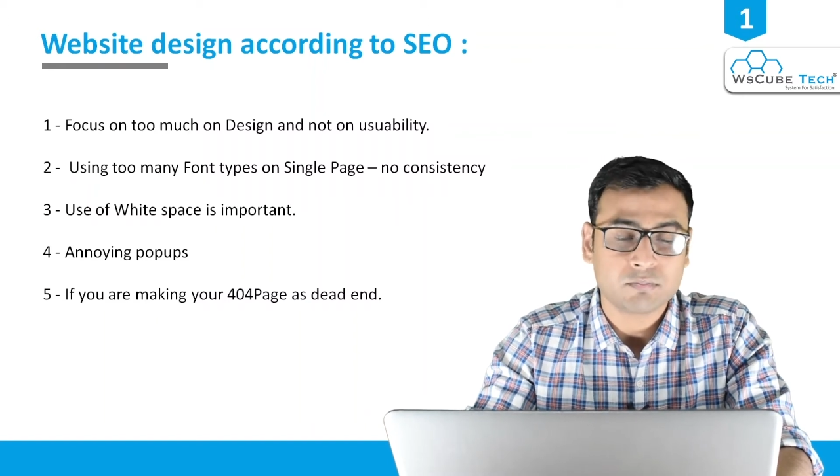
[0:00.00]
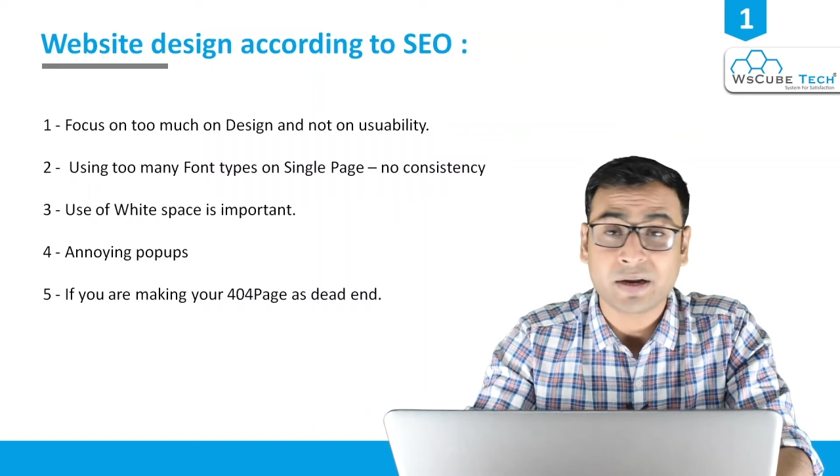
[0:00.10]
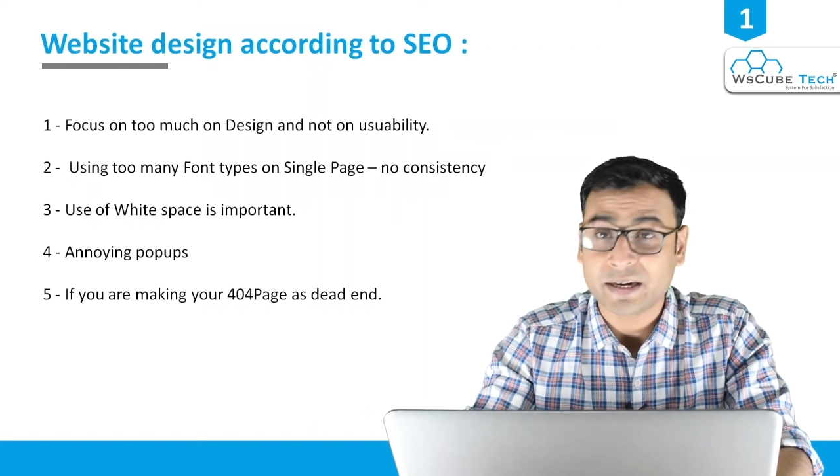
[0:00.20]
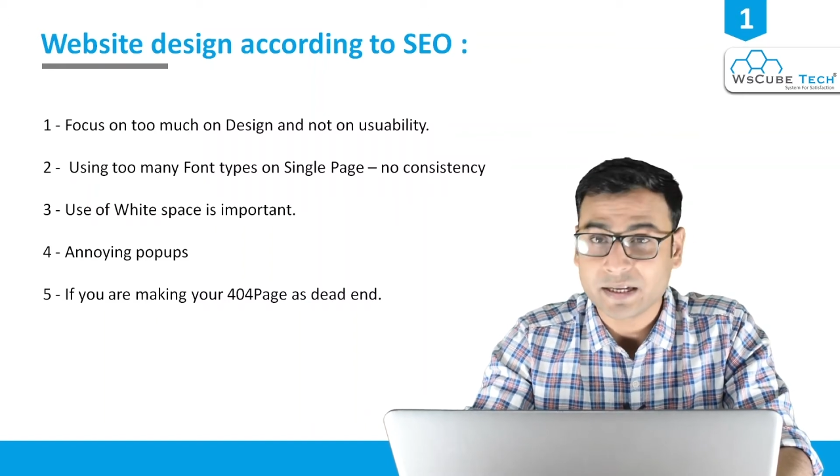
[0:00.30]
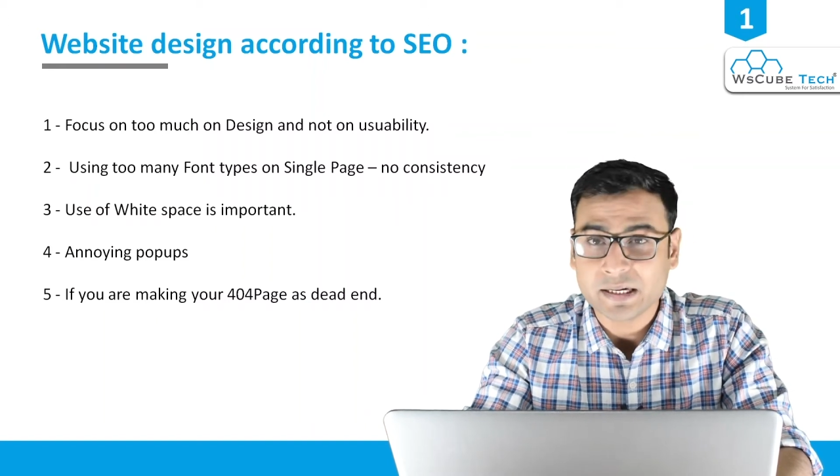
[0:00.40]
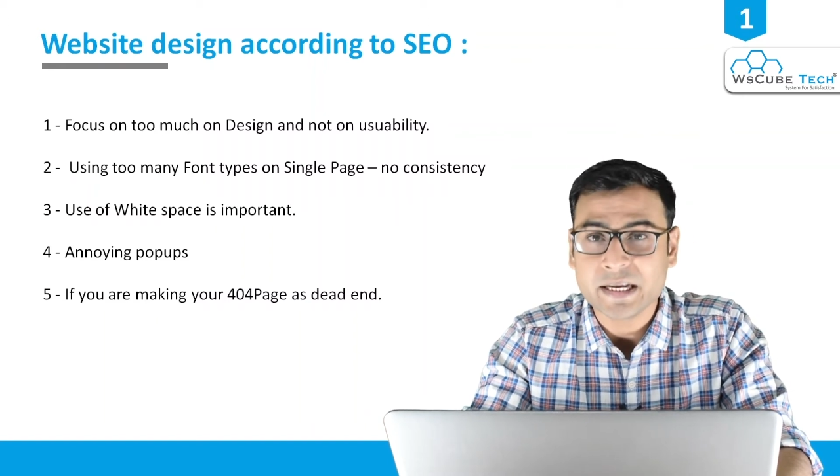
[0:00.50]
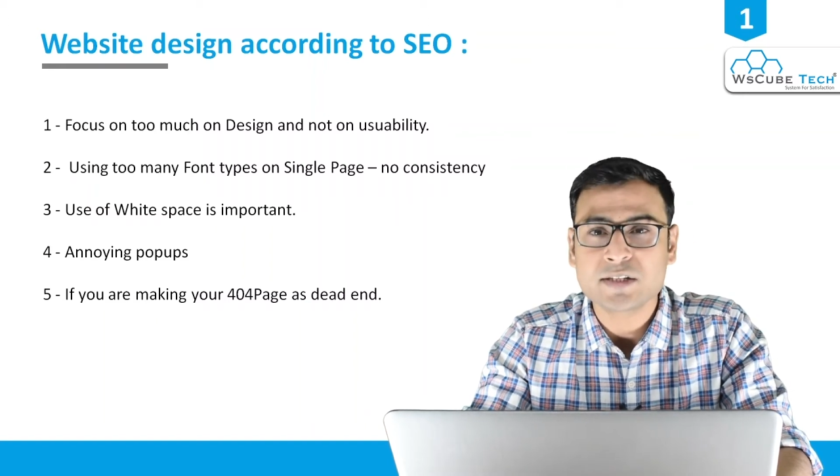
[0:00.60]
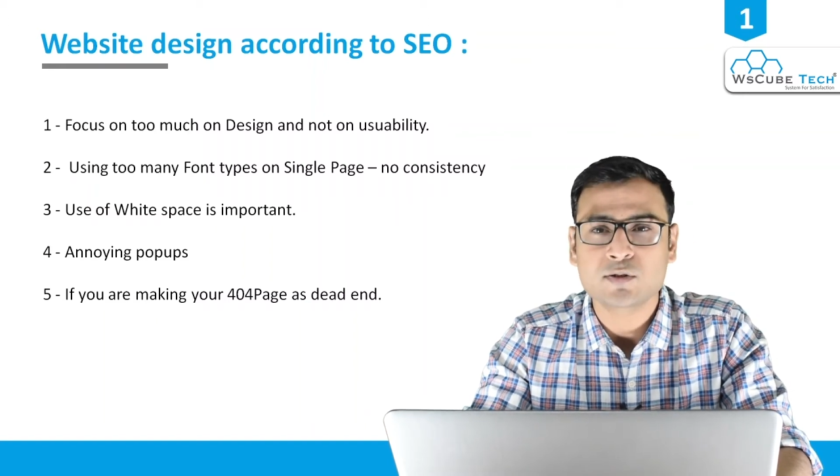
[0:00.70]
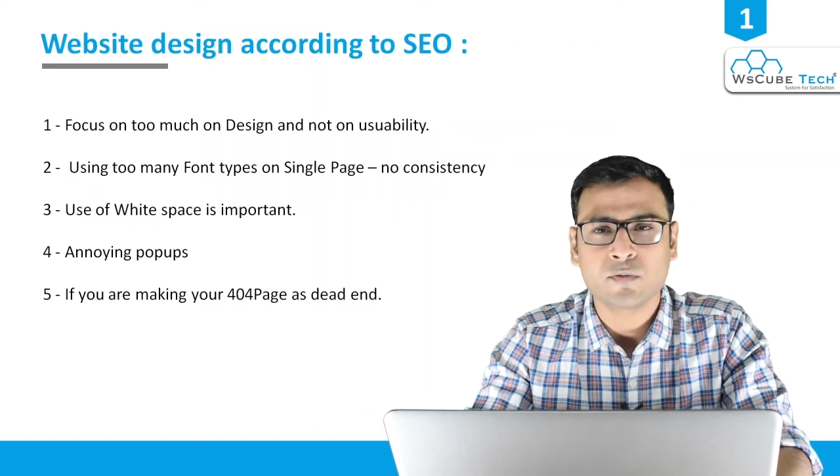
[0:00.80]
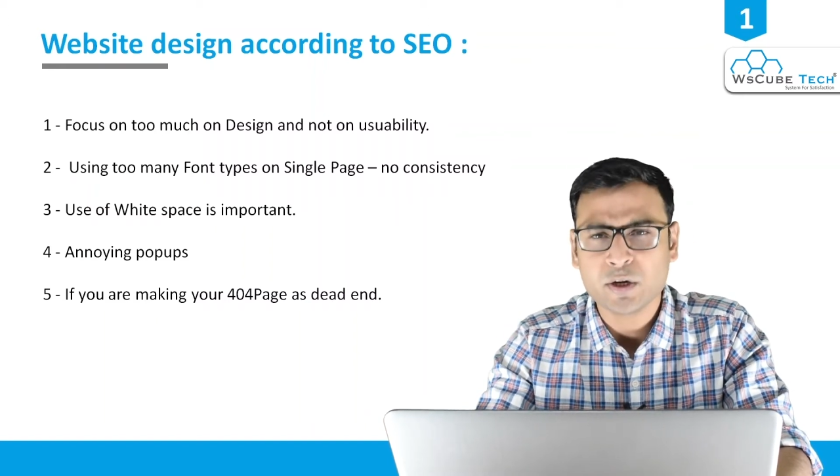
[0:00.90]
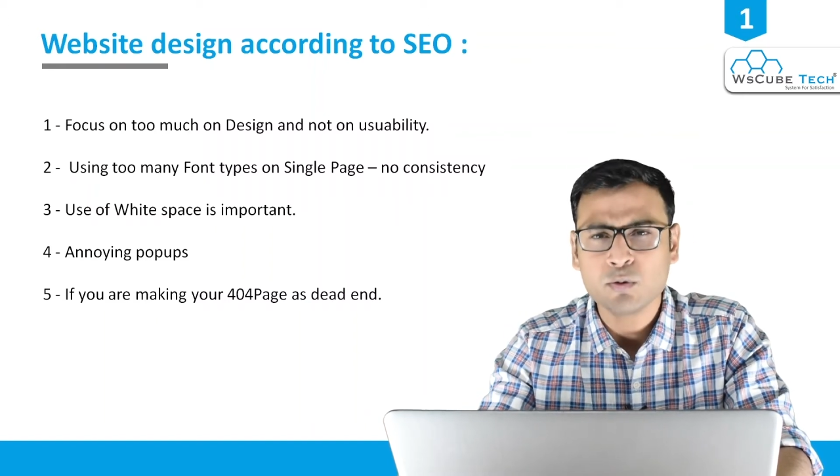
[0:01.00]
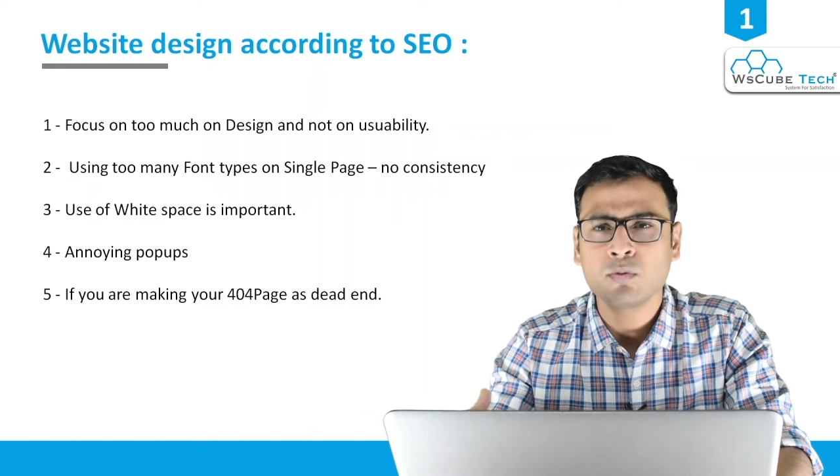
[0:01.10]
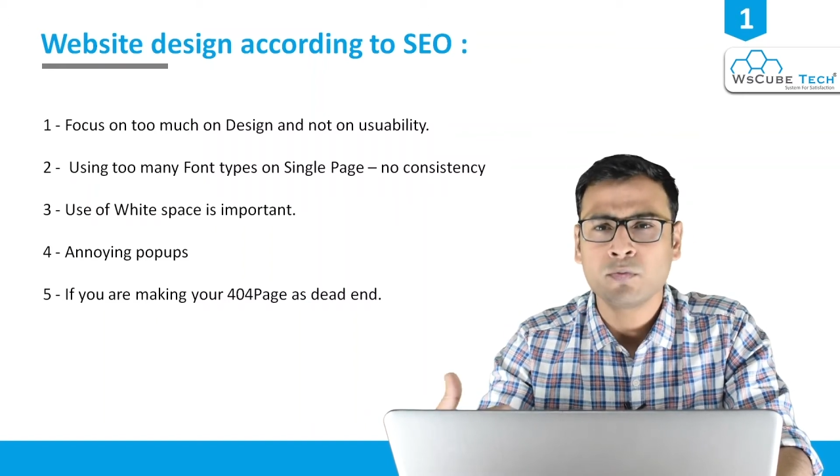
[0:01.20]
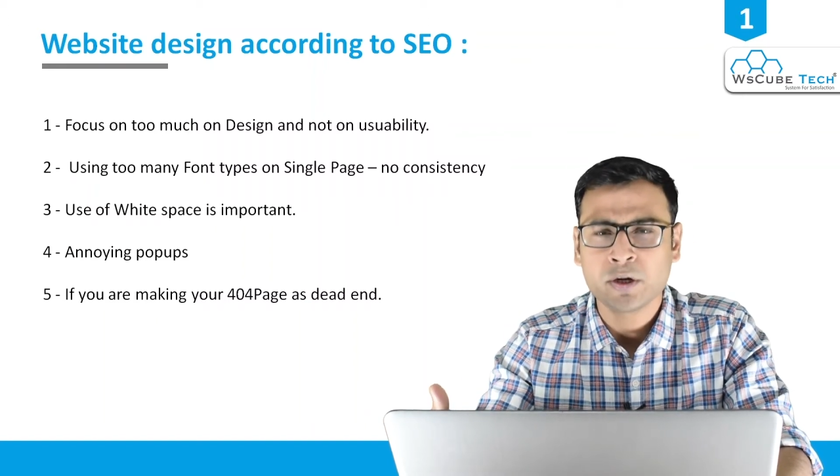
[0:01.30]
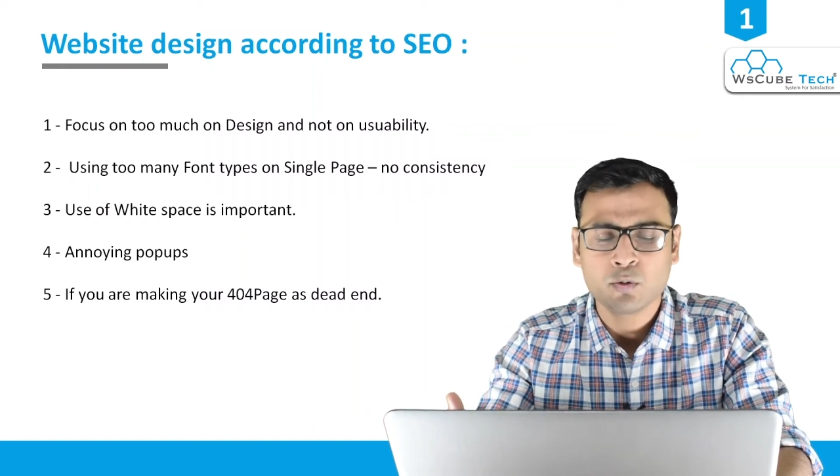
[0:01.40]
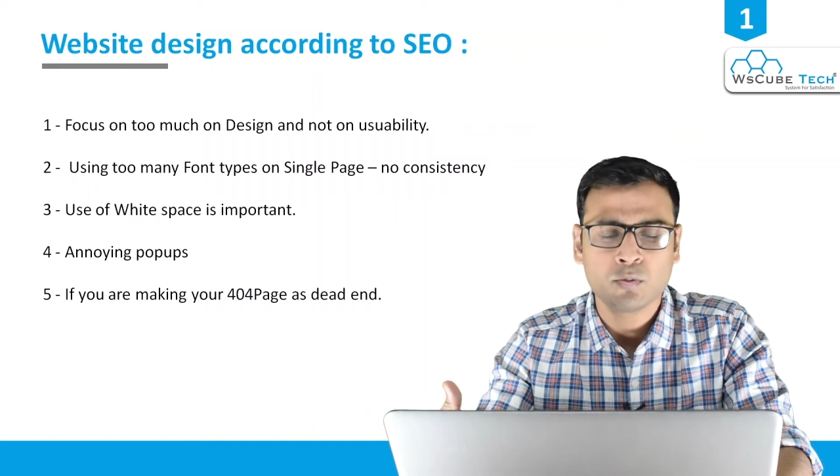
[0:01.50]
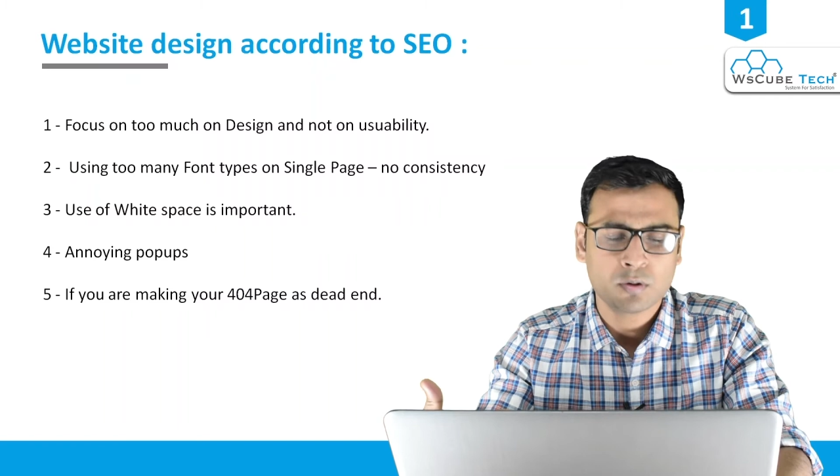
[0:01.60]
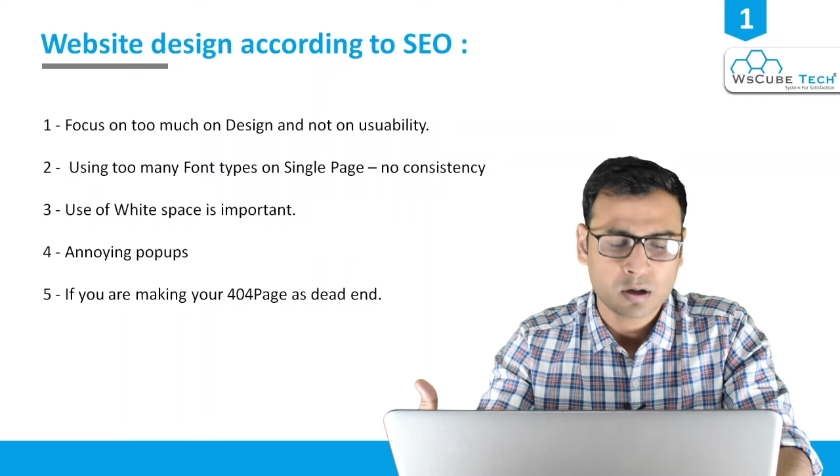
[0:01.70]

getting leads, so we do